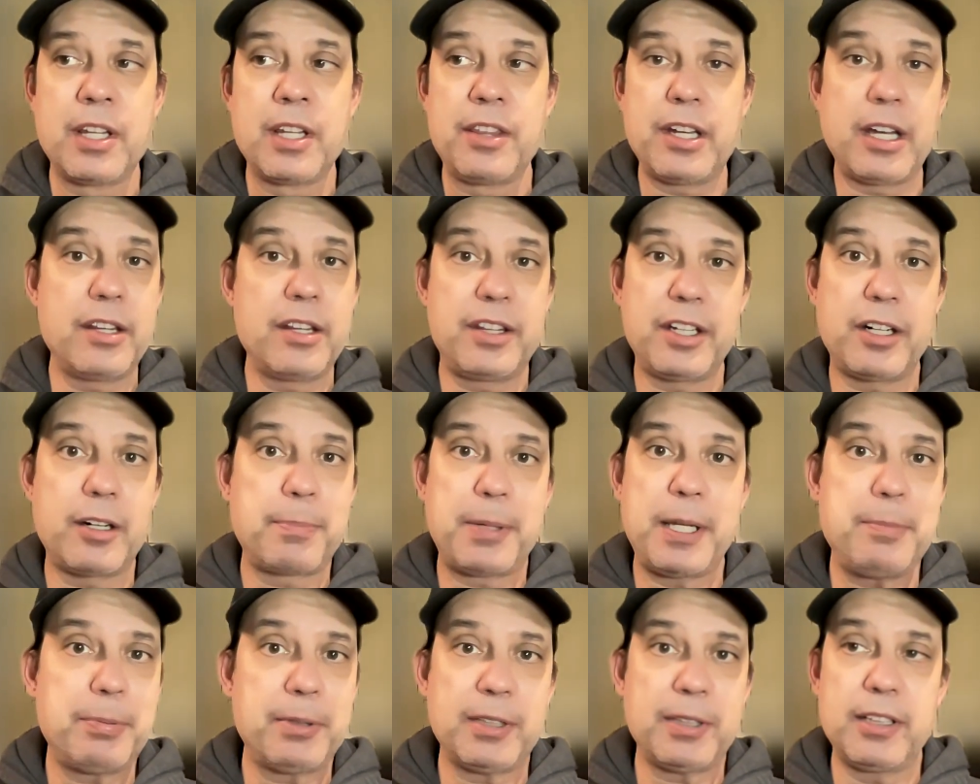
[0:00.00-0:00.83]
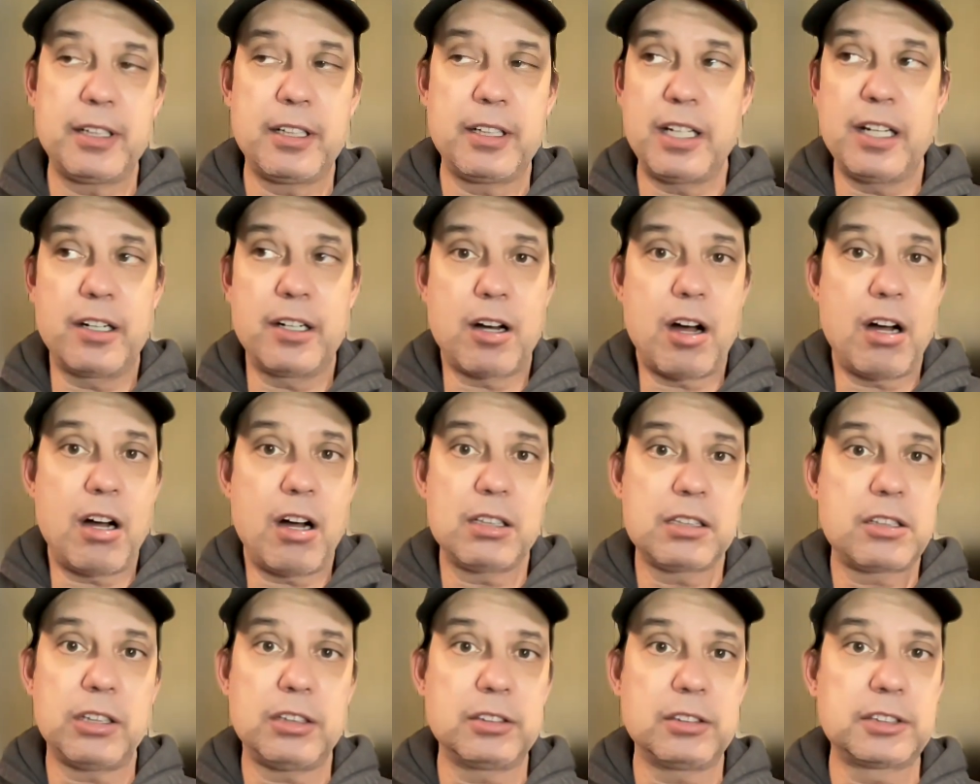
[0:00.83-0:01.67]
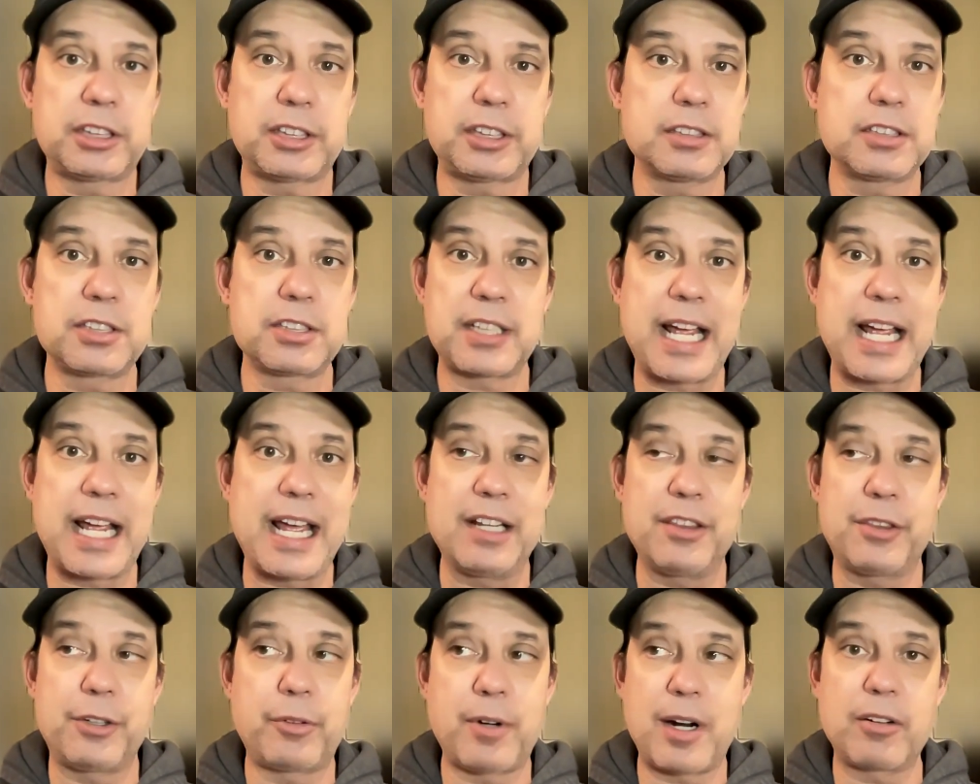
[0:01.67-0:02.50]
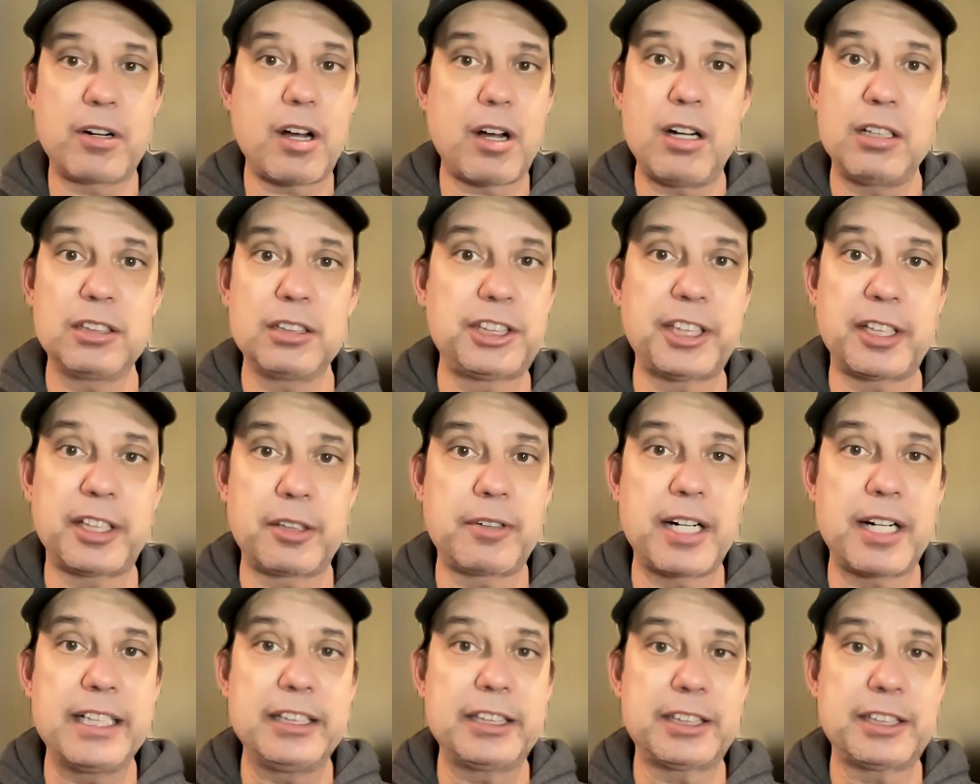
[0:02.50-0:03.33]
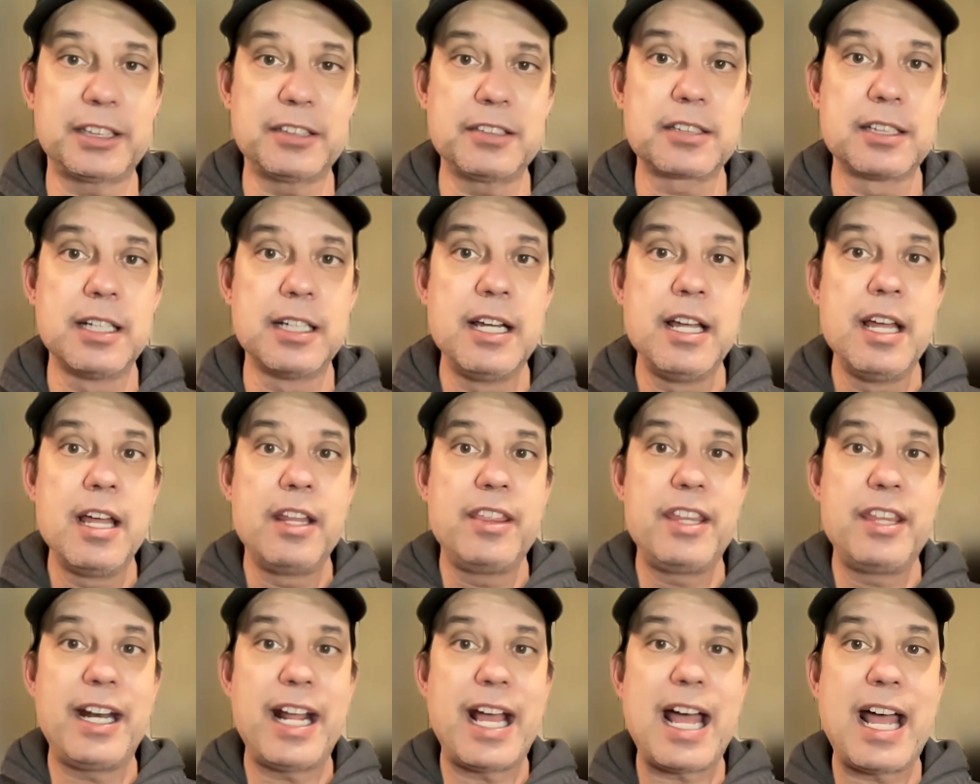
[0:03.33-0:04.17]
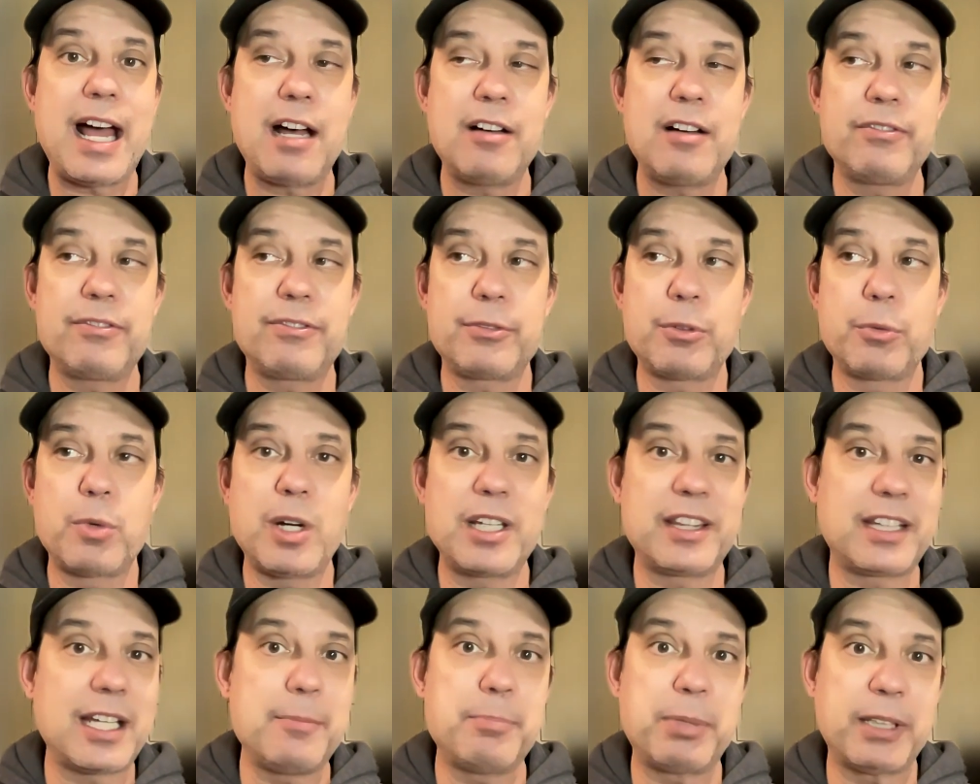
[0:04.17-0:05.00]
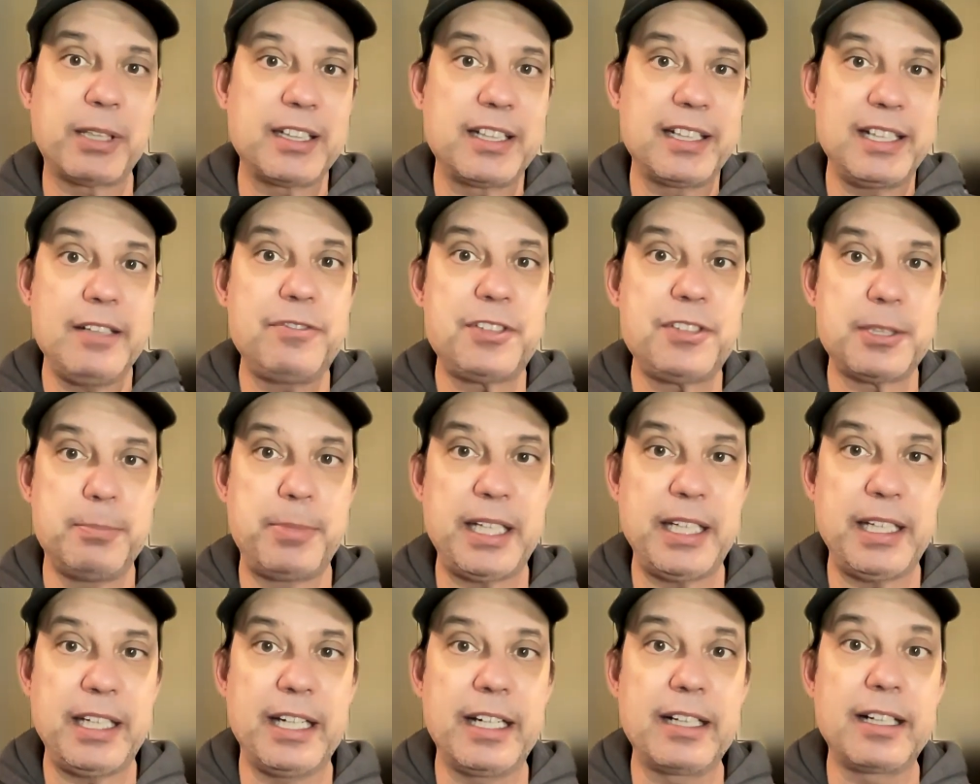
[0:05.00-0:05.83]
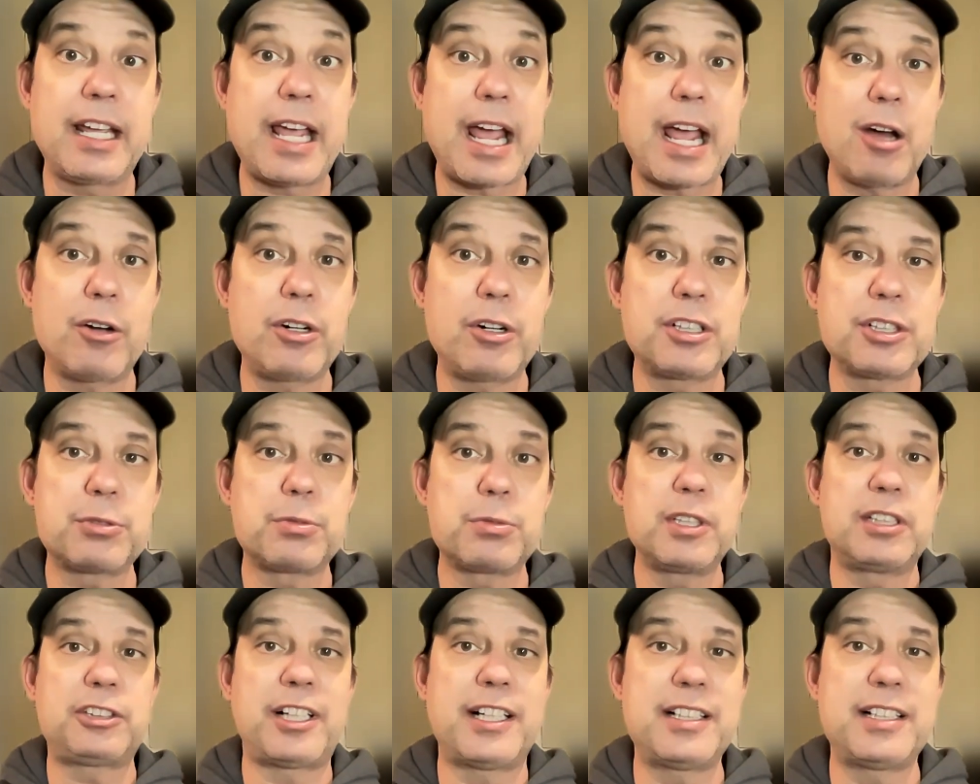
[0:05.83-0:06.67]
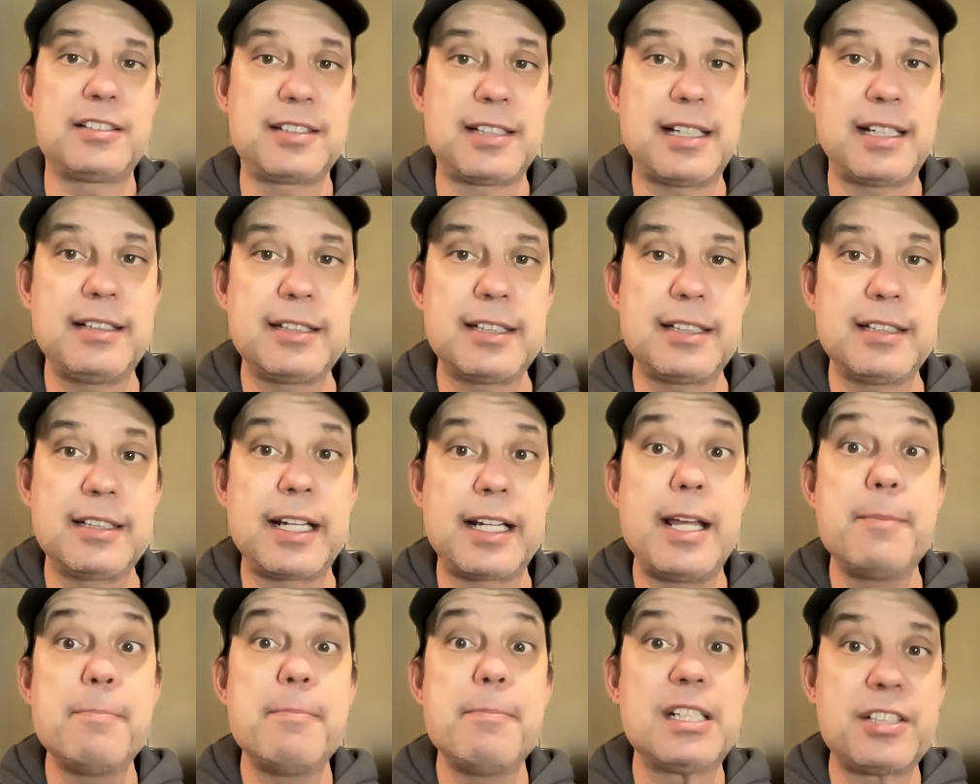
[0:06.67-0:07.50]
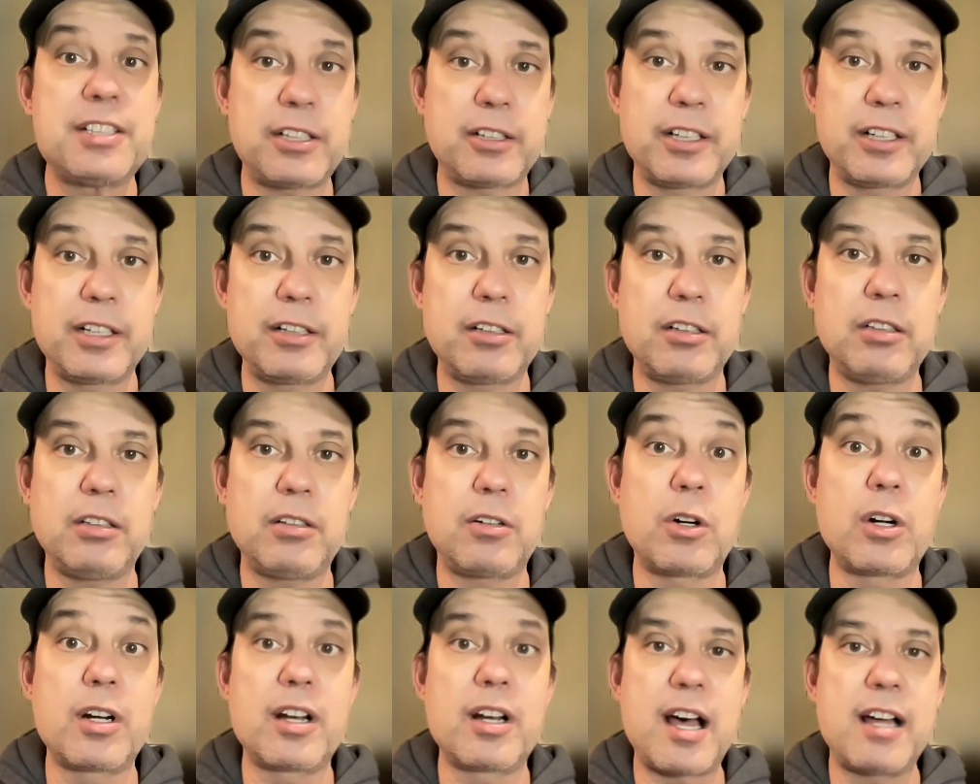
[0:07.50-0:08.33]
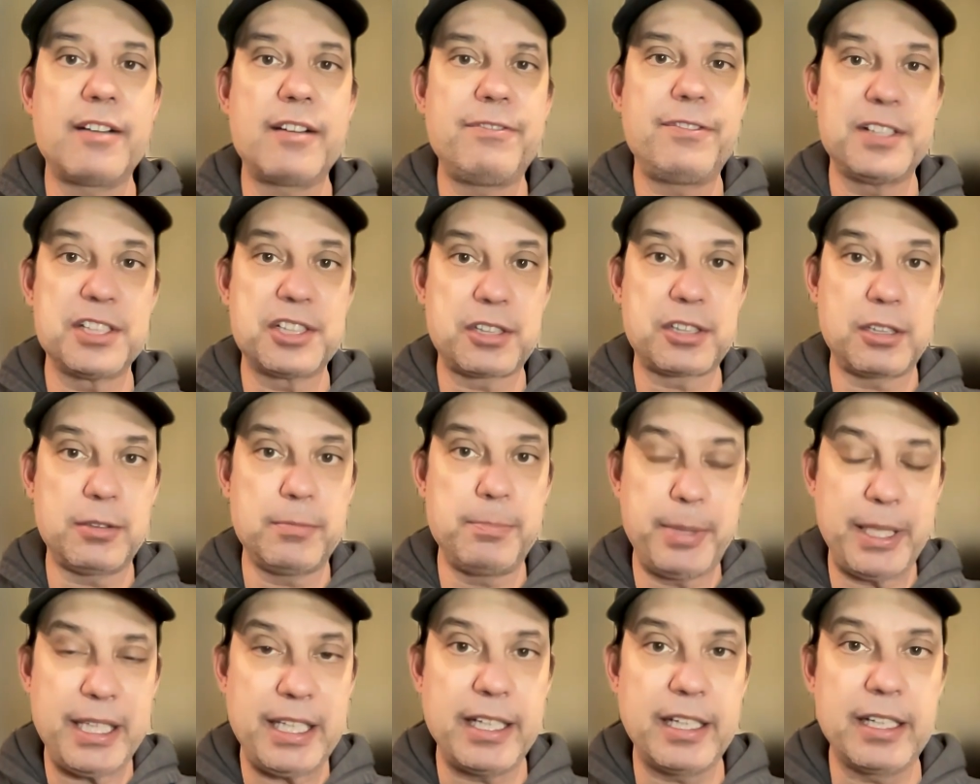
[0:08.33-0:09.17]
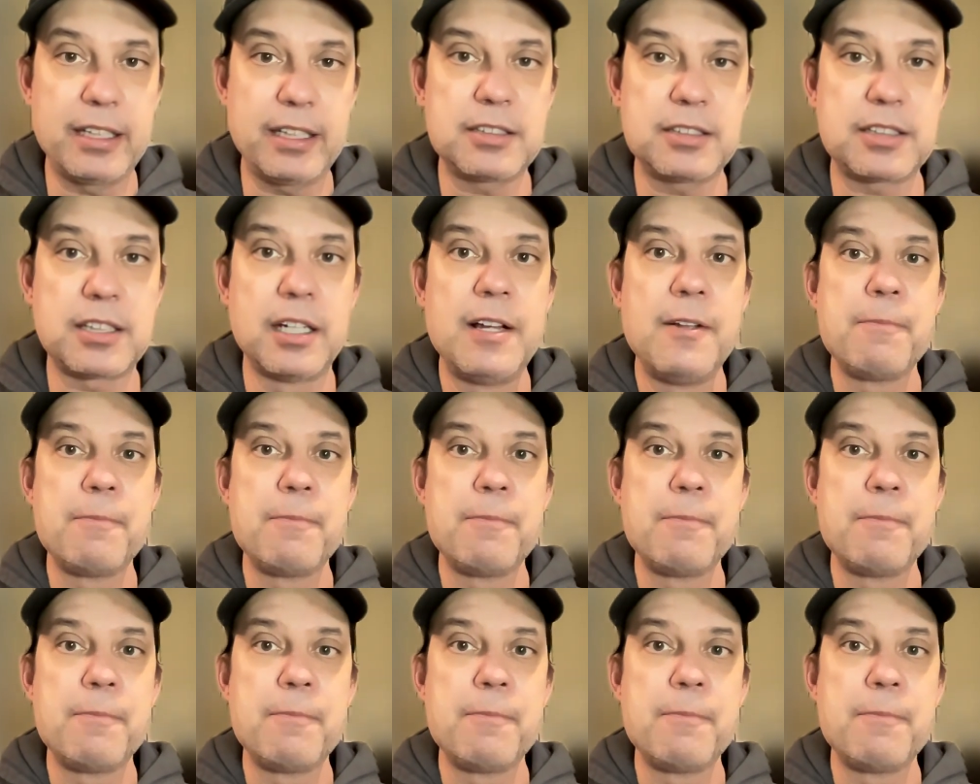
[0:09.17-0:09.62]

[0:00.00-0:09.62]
there are people in all cultures and throughout all generations that have what they believe to be encounters with transcendent, immaterial, or non-physical beings.